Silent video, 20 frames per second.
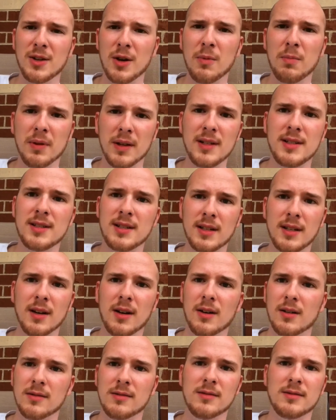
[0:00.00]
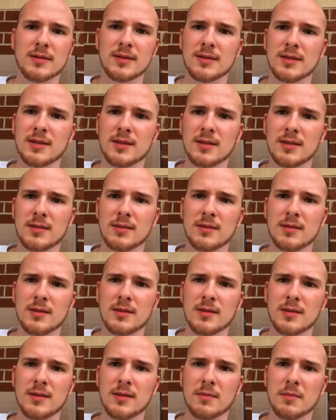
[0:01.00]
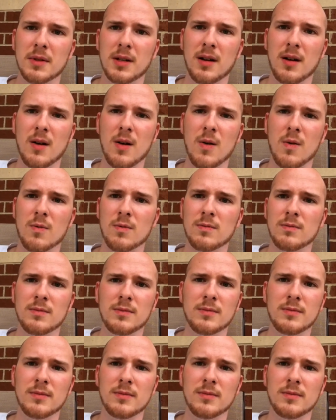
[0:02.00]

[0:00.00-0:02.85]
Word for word: no place to go but home.